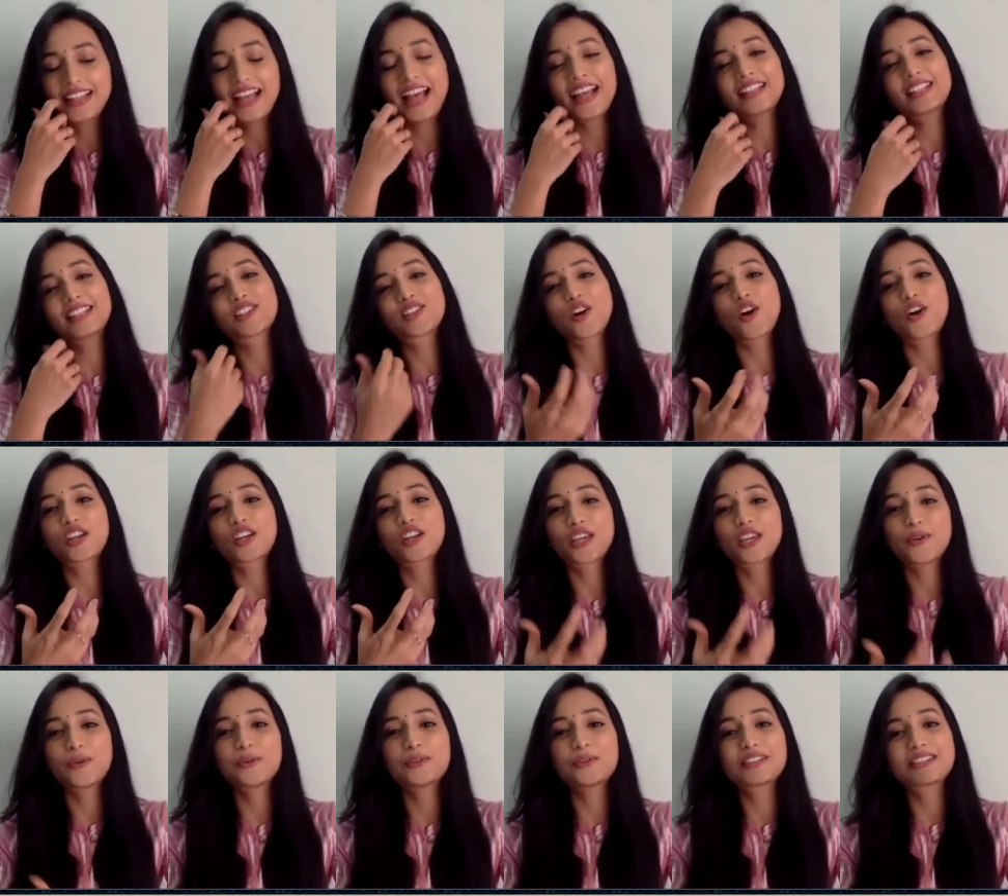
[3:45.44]
That's
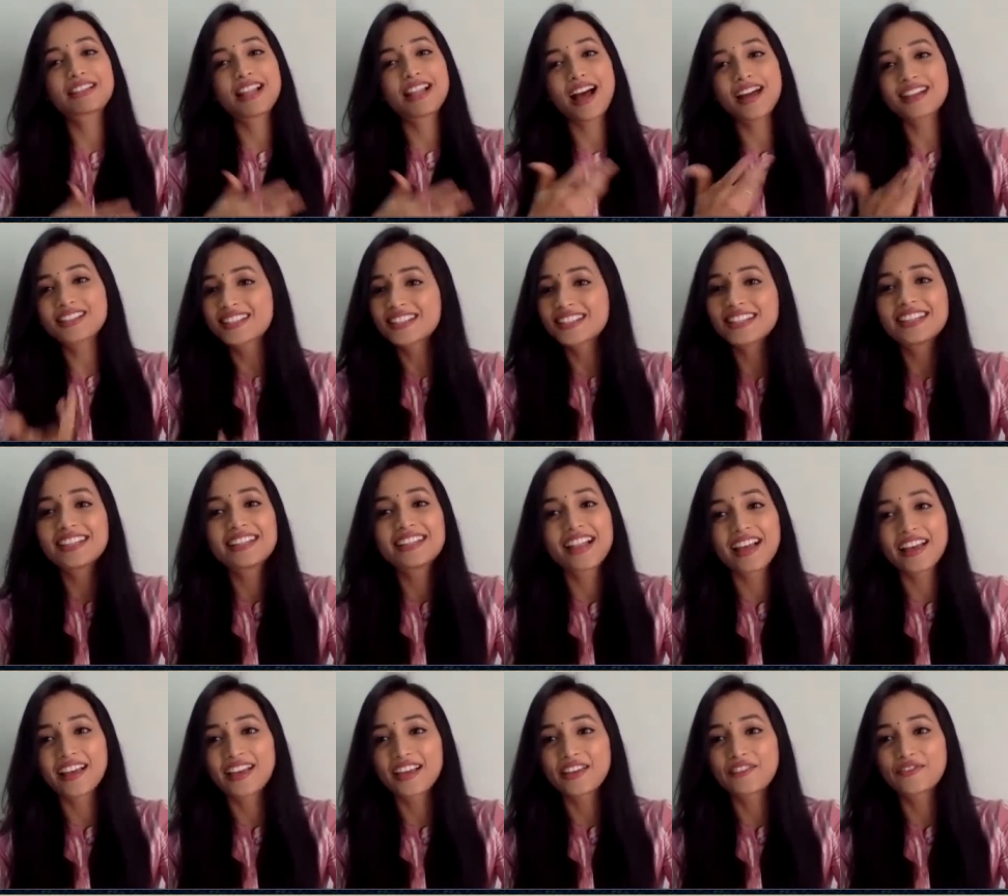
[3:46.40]
Rocky, who's larger than
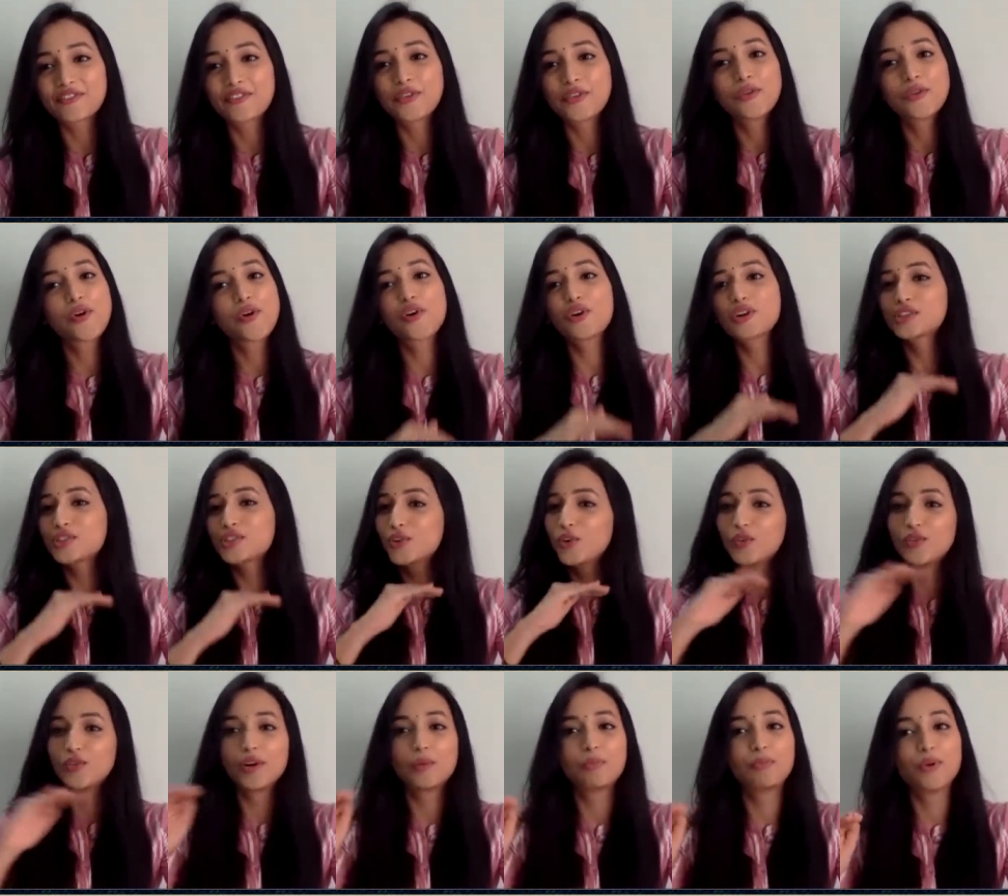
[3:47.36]
life, who goes
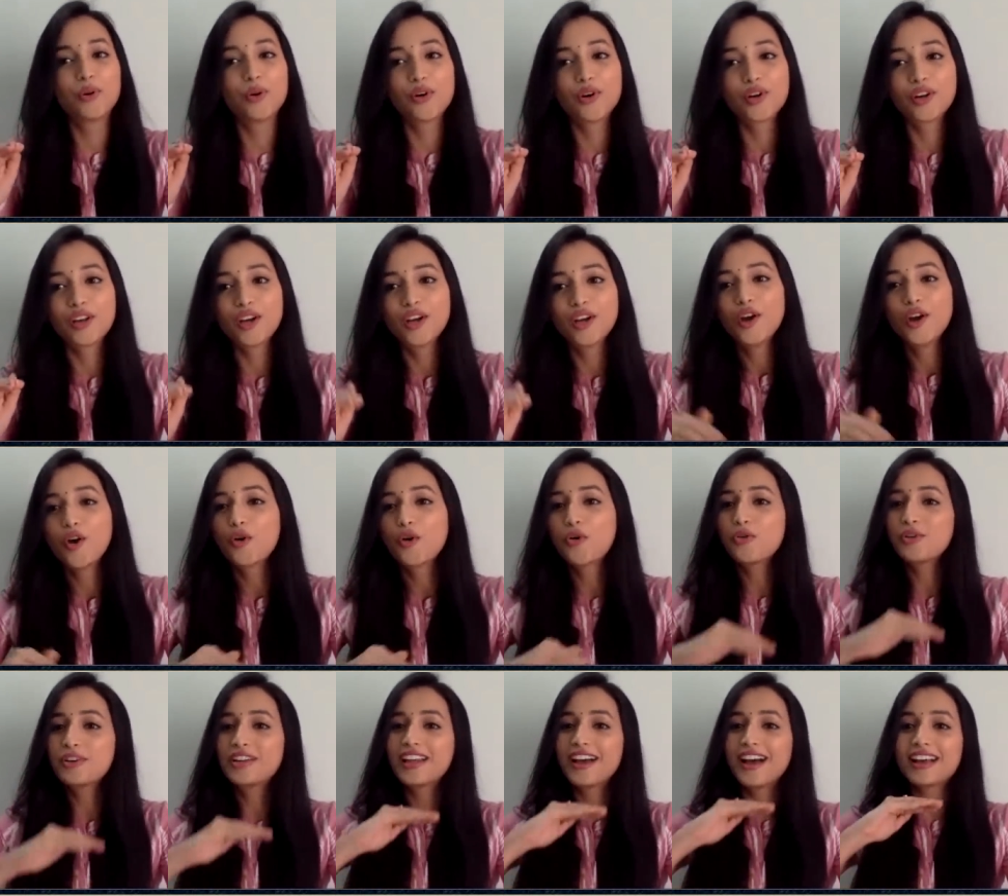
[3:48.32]
overboard,
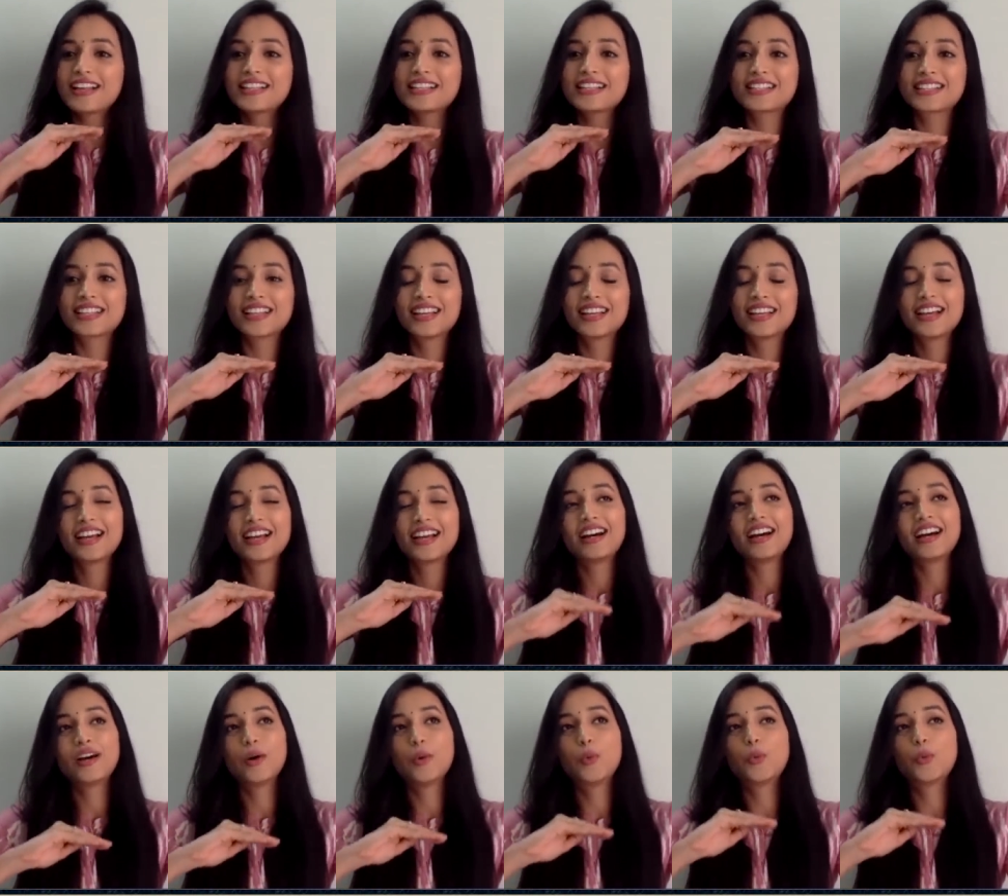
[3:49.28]
who does,
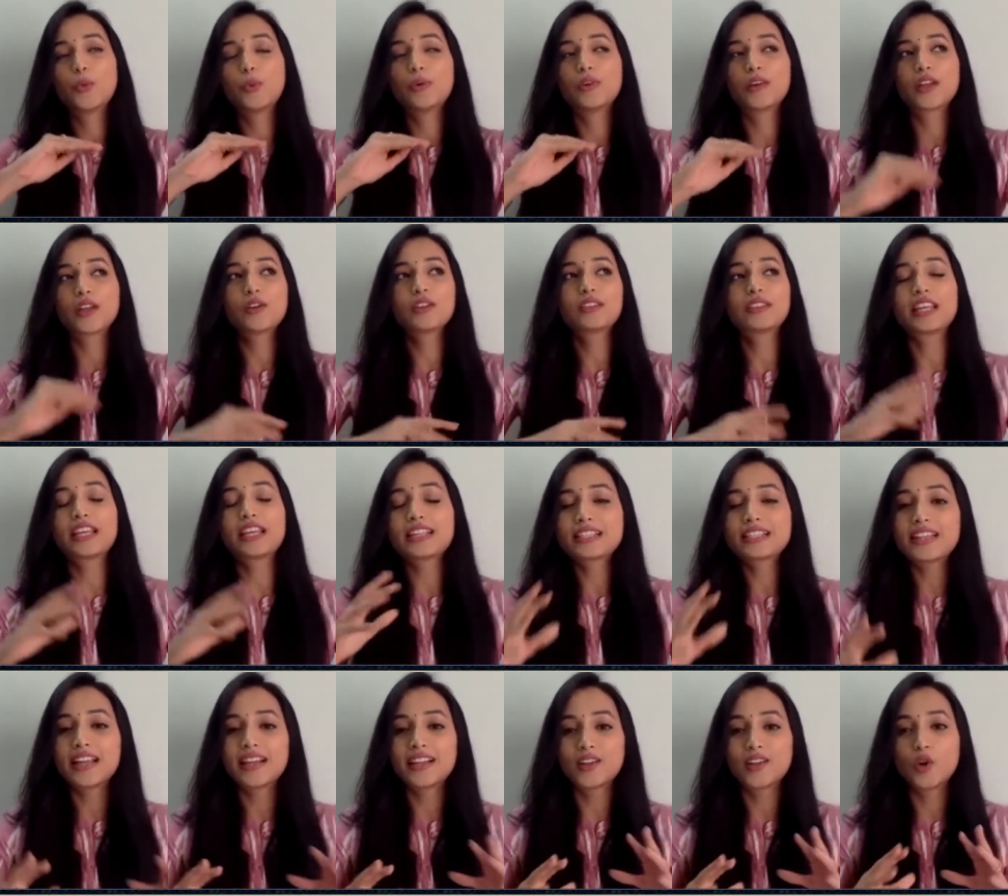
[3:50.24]
you know, things
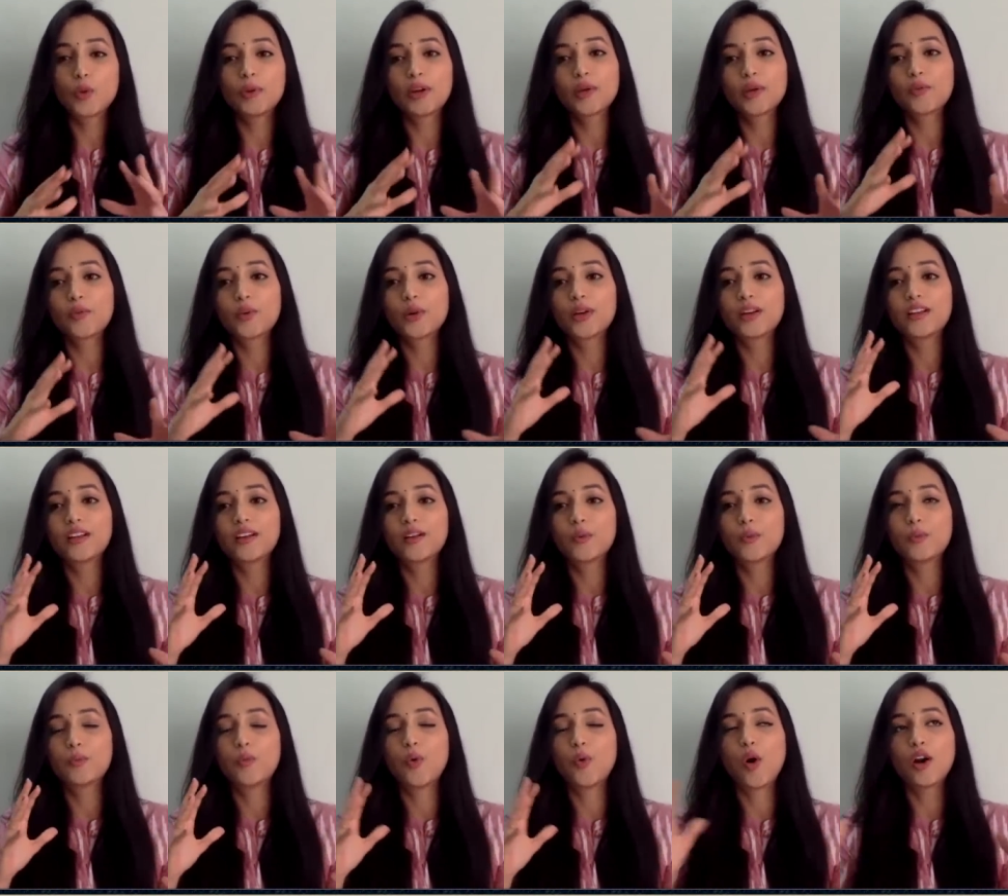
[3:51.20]
that nobody would
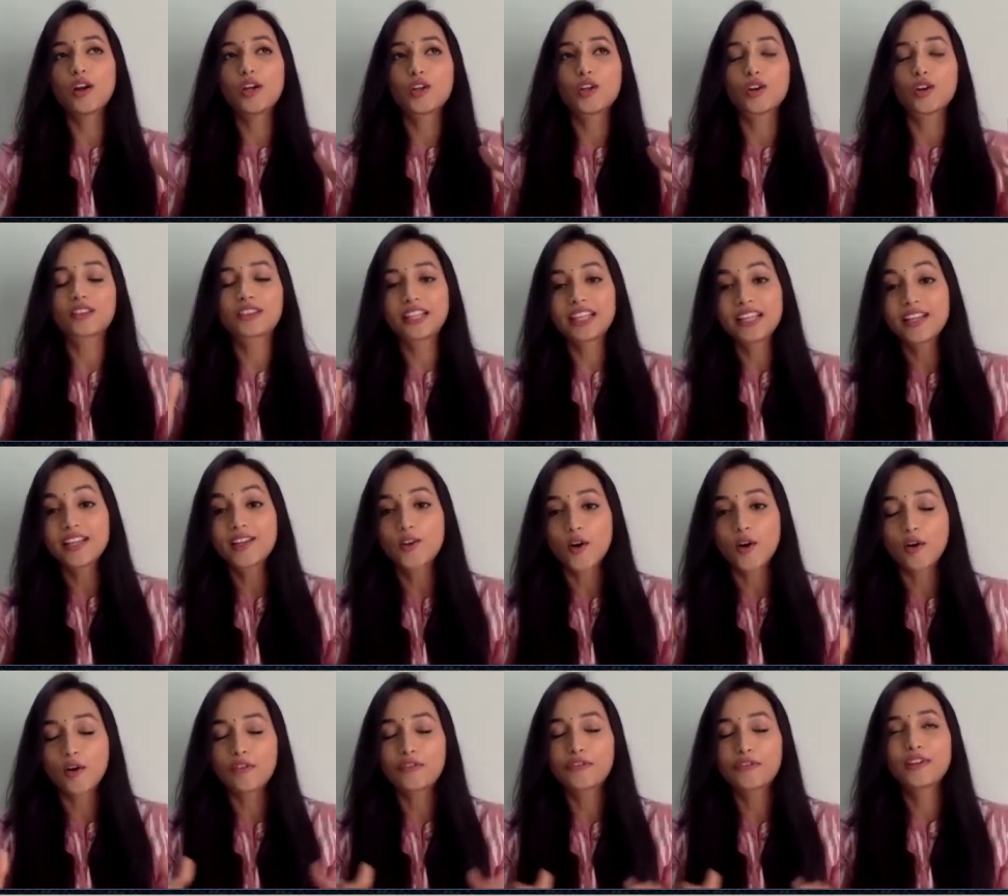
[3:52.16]
want or think
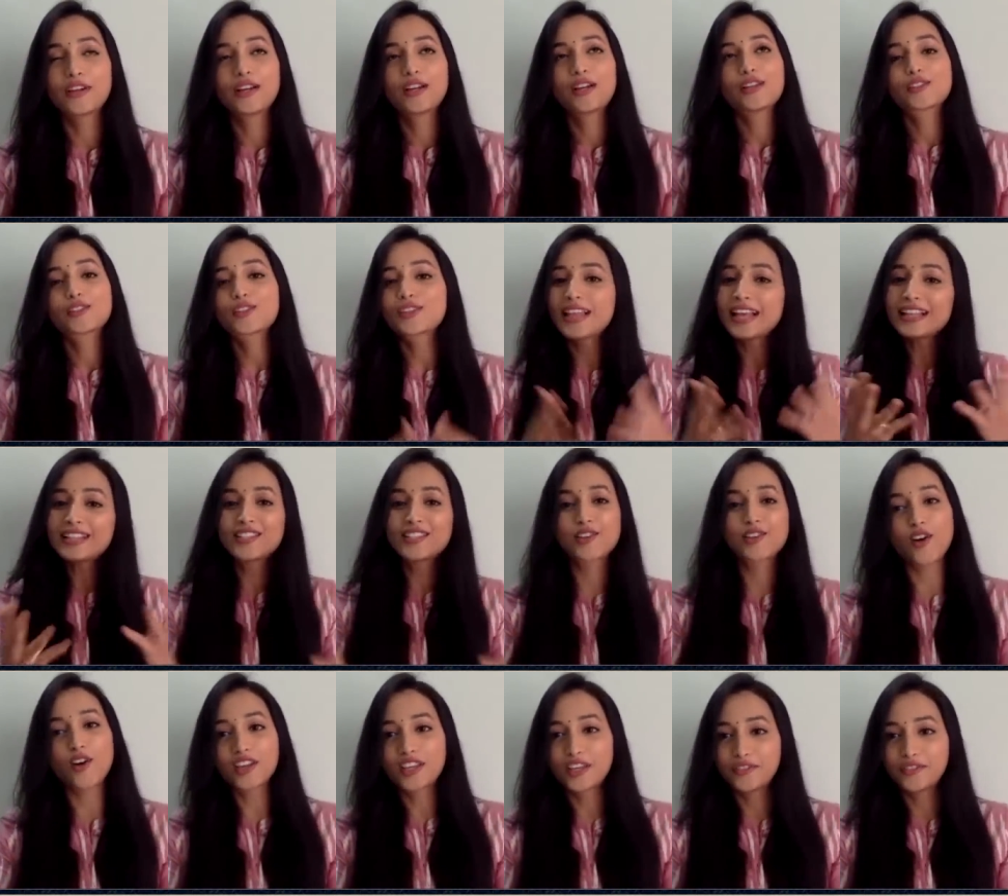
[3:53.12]
of. So that's
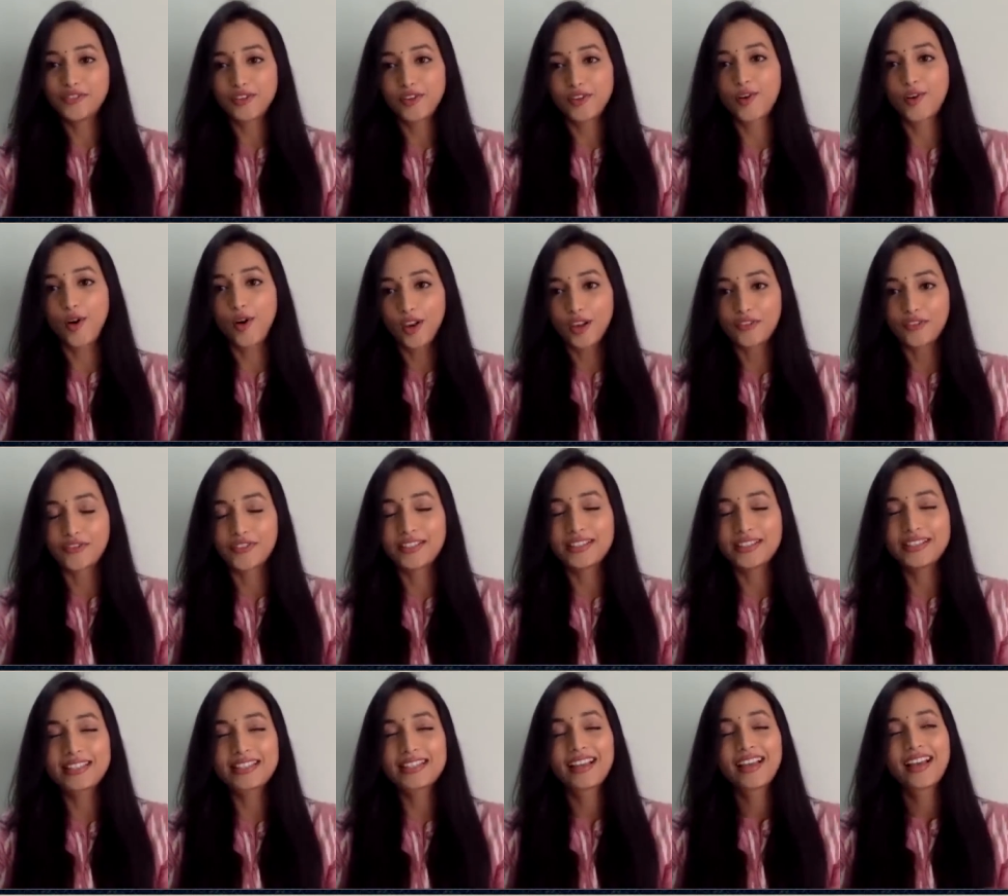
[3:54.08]
Rocky for all of
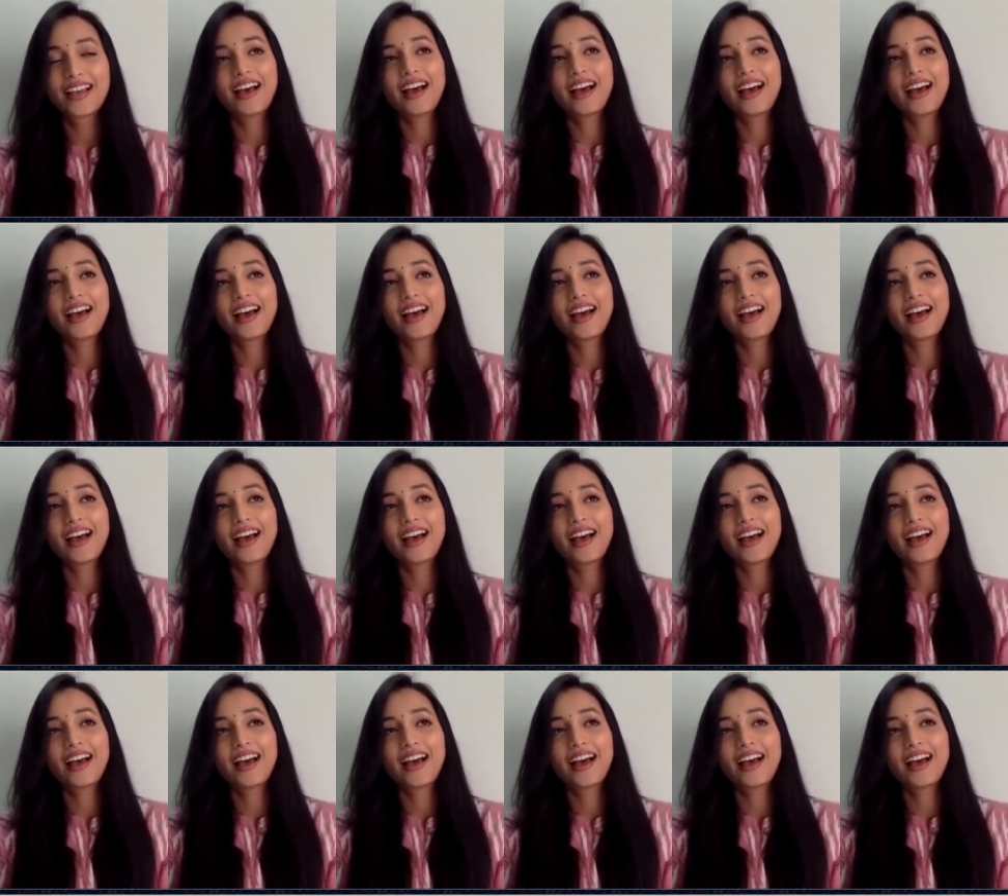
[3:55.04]
us.